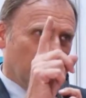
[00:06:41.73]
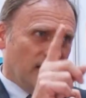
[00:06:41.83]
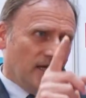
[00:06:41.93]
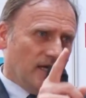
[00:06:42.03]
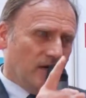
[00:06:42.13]

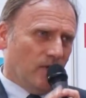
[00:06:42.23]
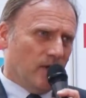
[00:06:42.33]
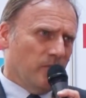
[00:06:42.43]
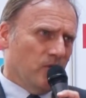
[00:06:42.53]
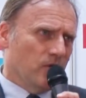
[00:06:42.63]
In
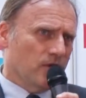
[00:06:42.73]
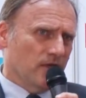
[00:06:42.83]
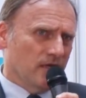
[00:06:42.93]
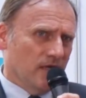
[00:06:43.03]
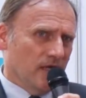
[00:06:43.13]
our booth,
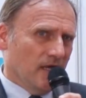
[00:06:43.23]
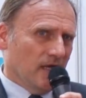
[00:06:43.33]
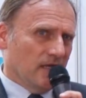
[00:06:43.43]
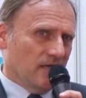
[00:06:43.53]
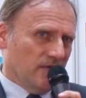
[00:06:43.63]

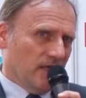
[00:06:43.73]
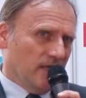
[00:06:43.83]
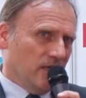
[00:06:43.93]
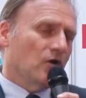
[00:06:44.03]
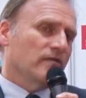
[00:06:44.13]
the
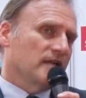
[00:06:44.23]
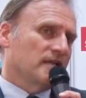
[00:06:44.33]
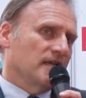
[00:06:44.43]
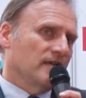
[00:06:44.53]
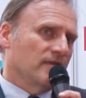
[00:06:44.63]

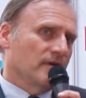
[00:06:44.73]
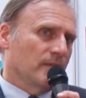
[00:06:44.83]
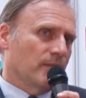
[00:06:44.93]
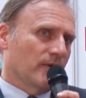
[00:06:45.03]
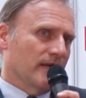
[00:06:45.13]

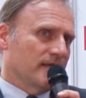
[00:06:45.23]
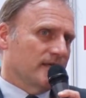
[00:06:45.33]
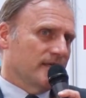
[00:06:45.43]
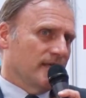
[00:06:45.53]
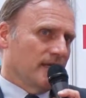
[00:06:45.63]
innovative
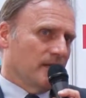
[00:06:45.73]
printing